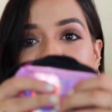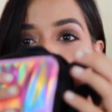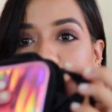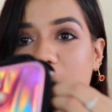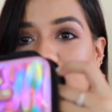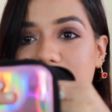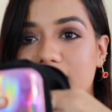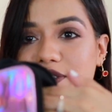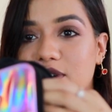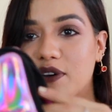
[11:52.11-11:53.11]
Oh my god,
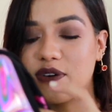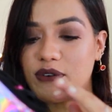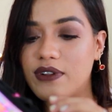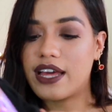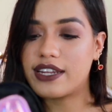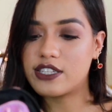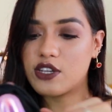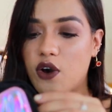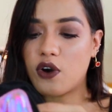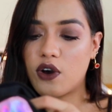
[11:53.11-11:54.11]
this is so cool, and
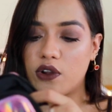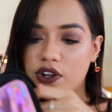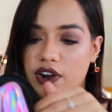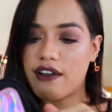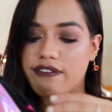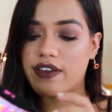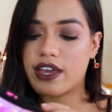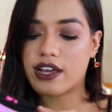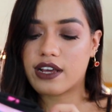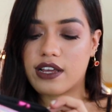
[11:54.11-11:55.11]
it's
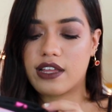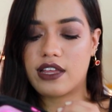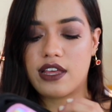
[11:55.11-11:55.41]
holographic.